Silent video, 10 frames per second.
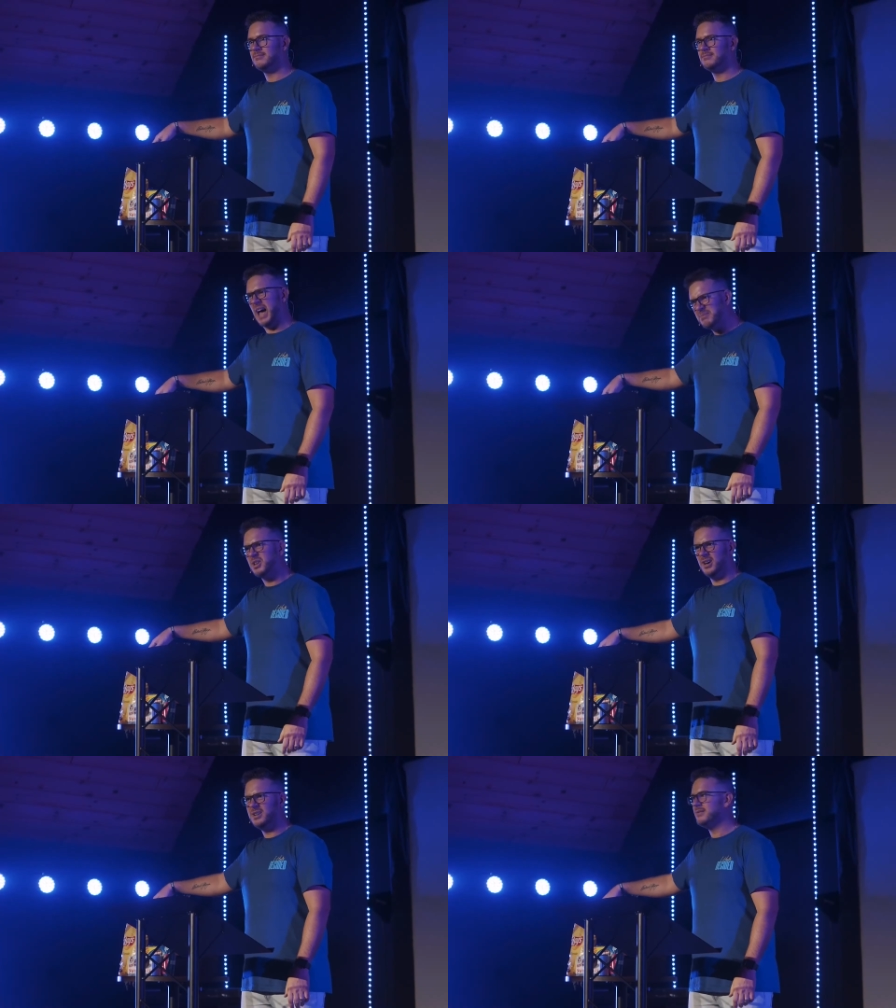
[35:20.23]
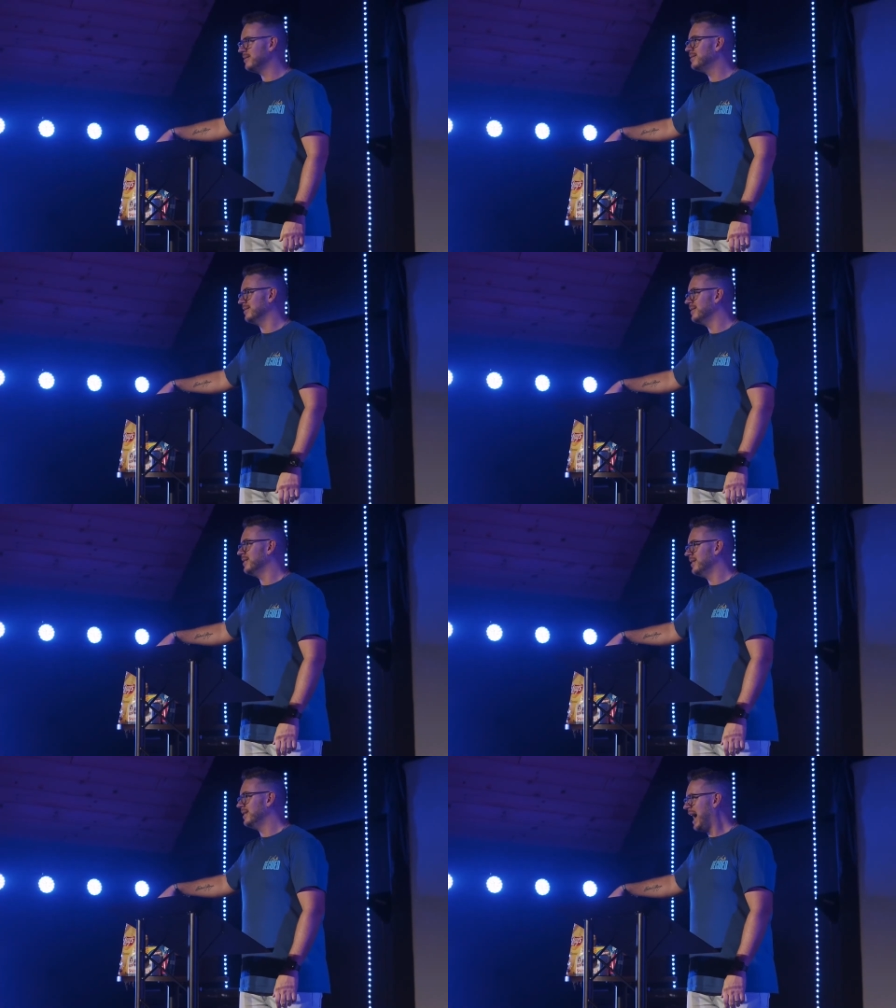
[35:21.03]
I'm good.
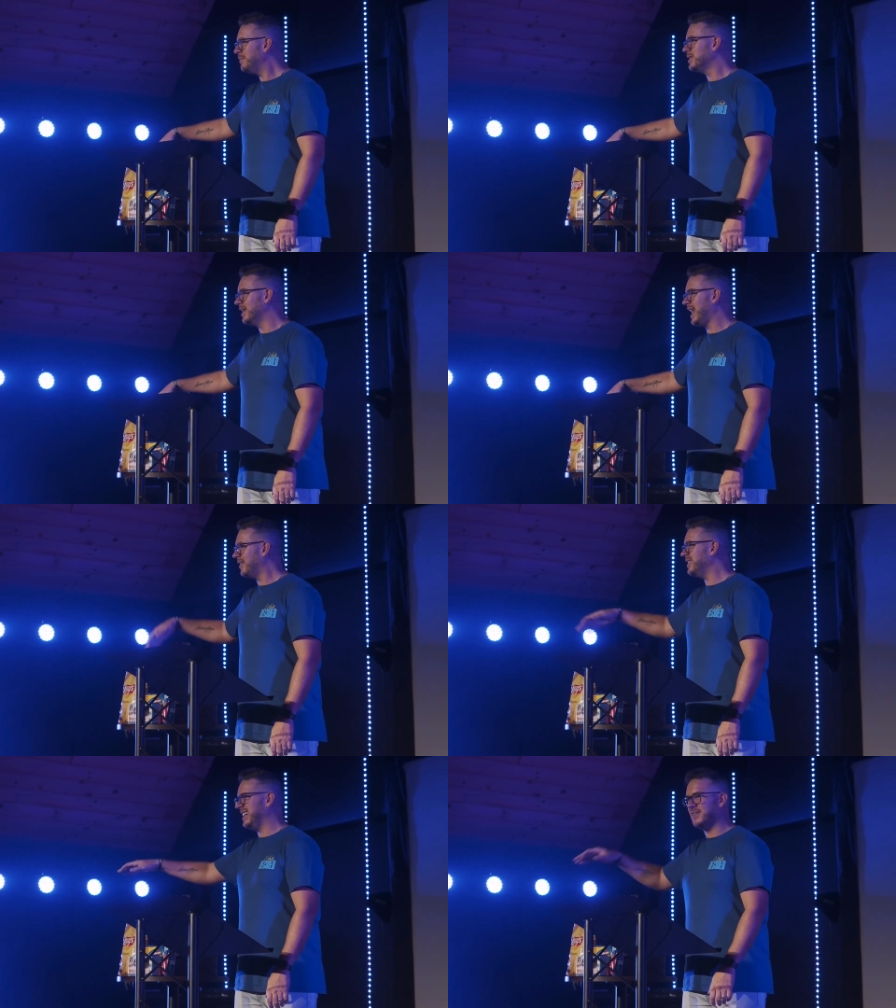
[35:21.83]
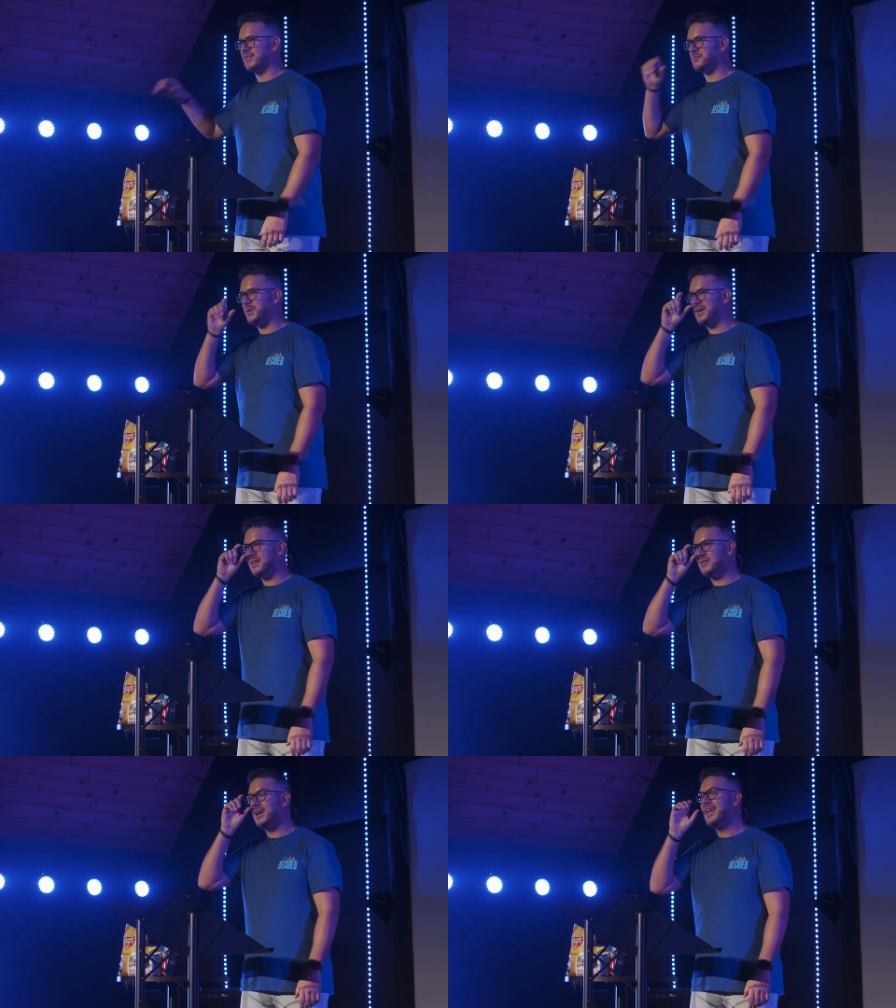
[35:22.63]
I'm good. I don't need her to speak
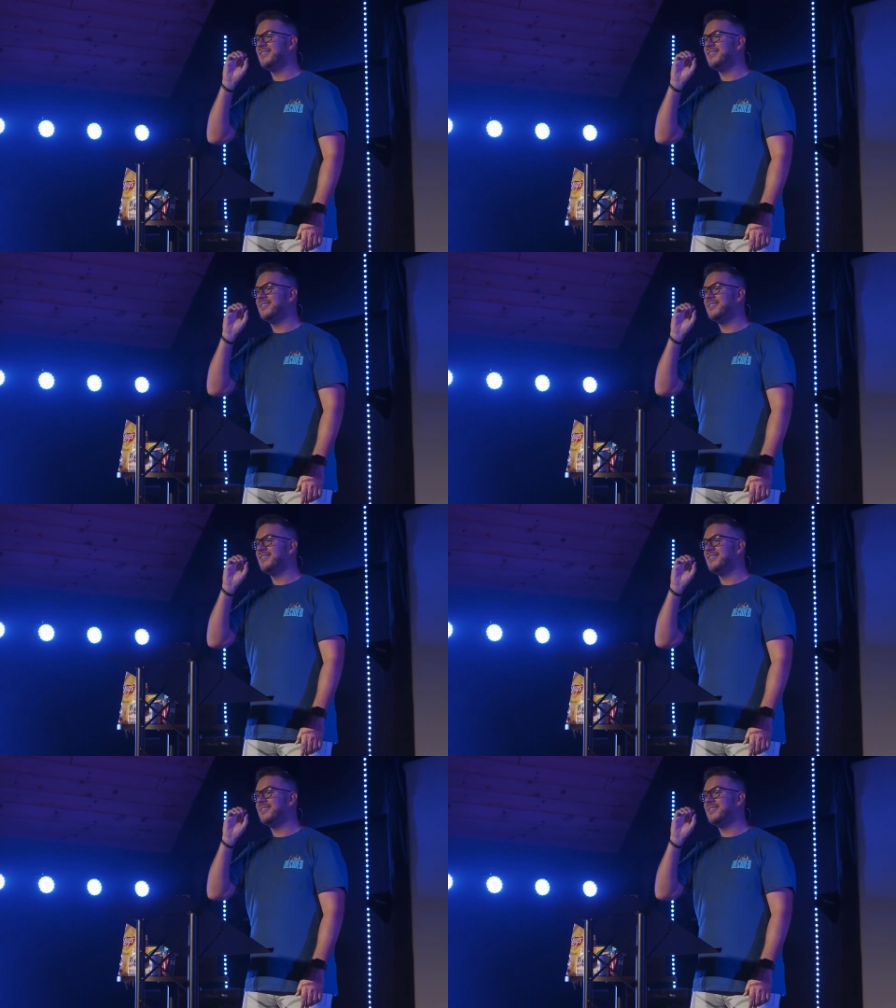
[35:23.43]
into it.